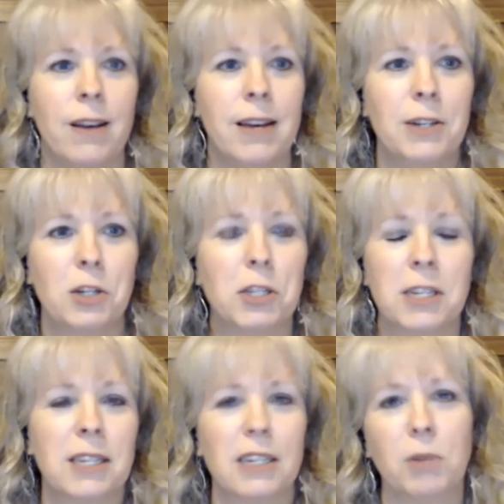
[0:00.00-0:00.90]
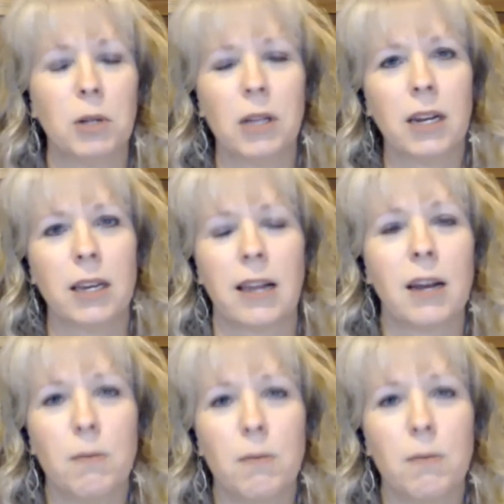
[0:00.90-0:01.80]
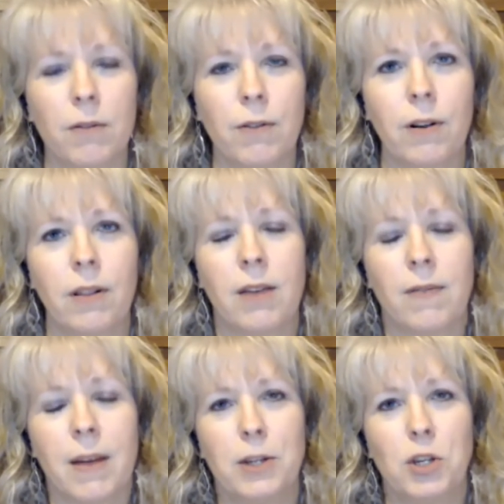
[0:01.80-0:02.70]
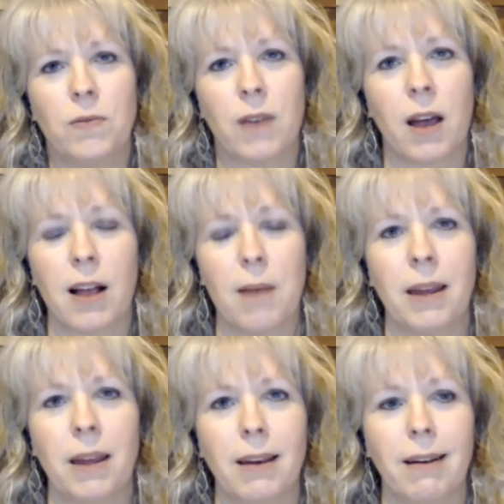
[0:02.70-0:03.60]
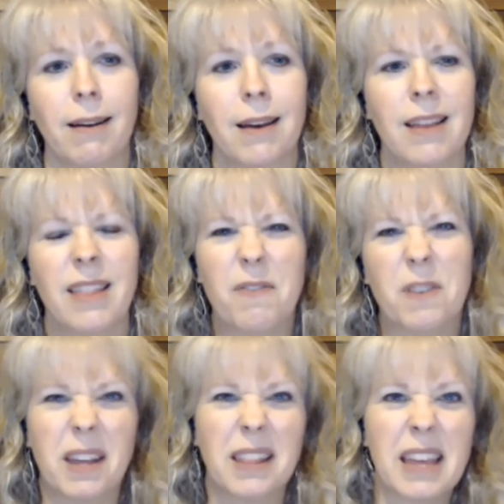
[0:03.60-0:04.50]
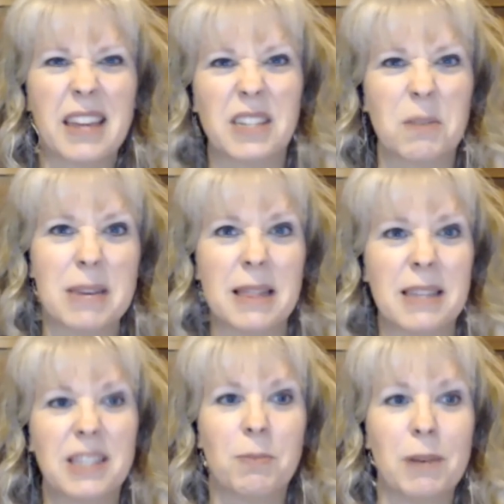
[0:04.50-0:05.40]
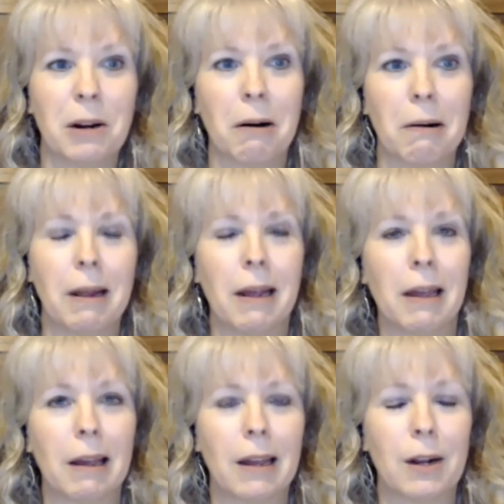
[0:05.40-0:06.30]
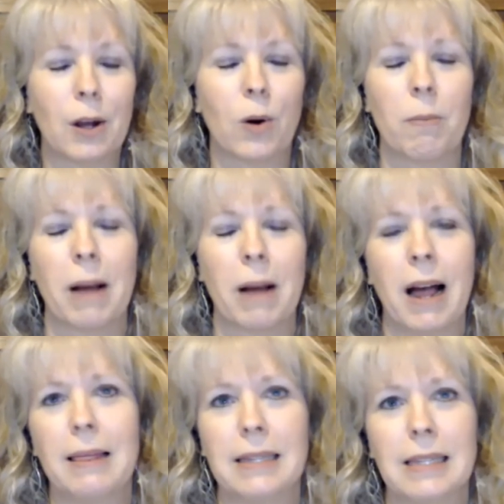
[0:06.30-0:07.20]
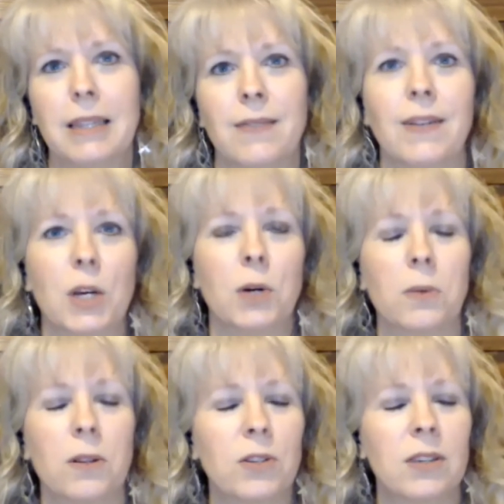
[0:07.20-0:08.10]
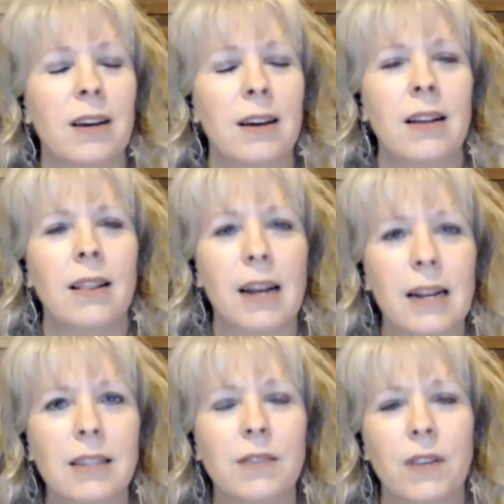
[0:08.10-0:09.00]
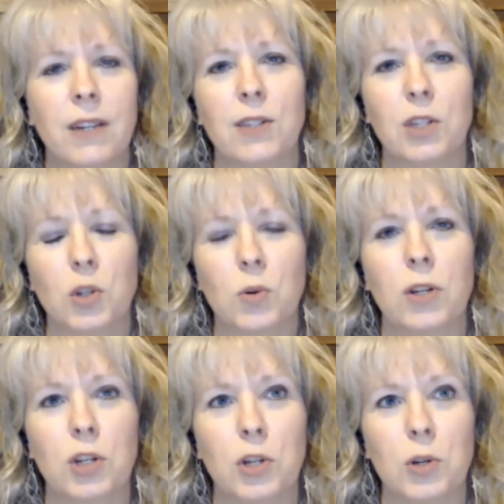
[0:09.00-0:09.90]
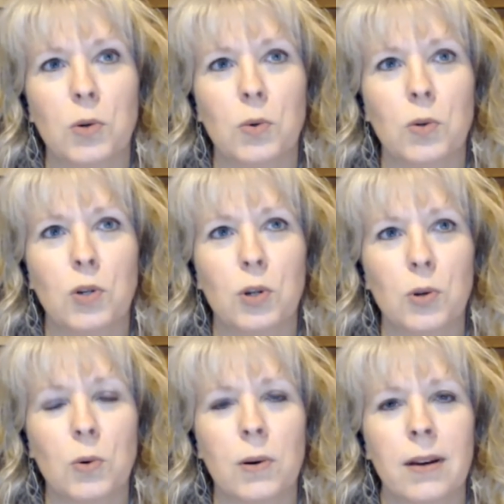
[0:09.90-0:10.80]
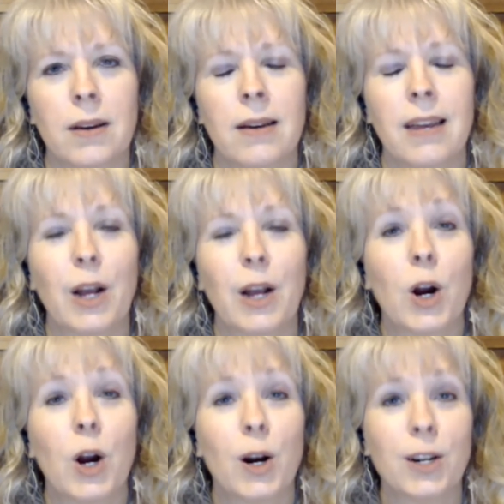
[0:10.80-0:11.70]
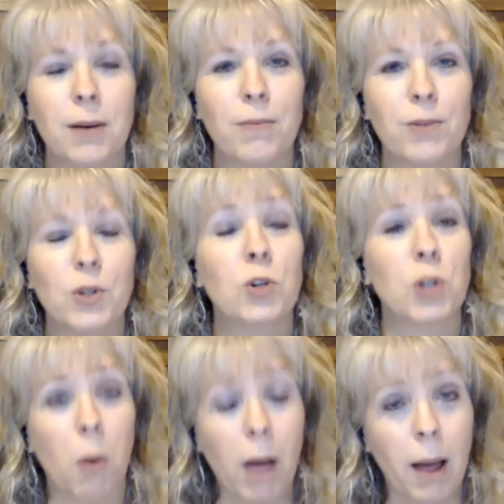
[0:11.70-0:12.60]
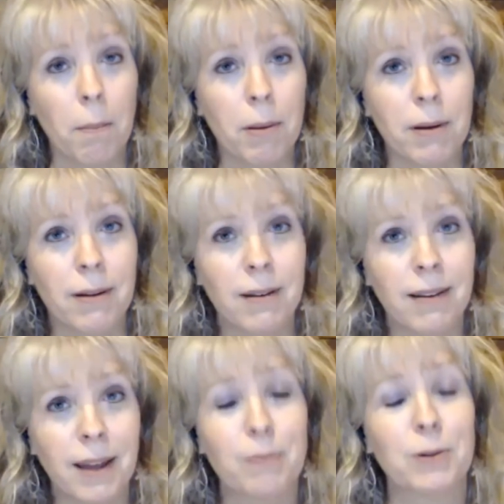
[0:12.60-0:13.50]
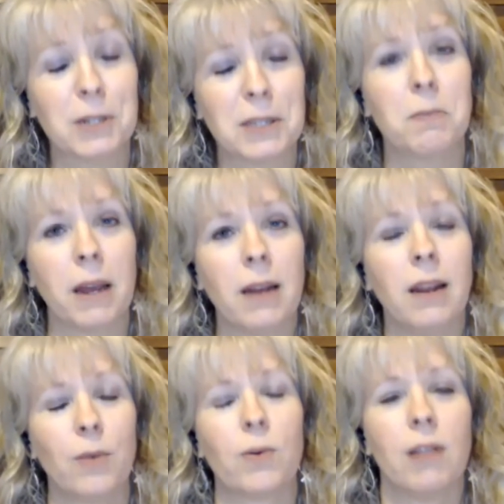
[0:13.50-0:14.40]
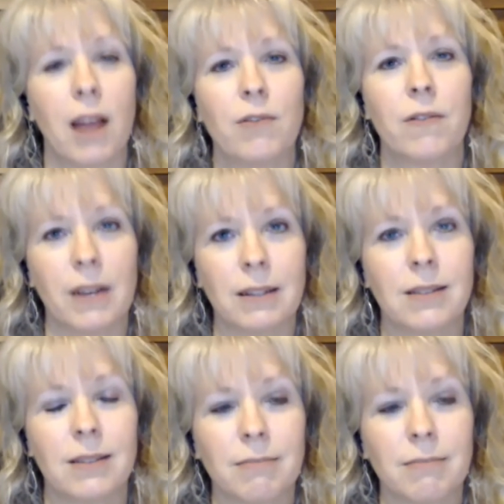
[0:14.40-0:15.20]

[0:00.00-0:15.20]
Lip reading: just to stimulate excitement for the event that you've got coming, and they feel like they get to meet the speaker and they get, you know, or behind the scenes video. There's lots of things that you can do to encourage them to show up and participate in real life events.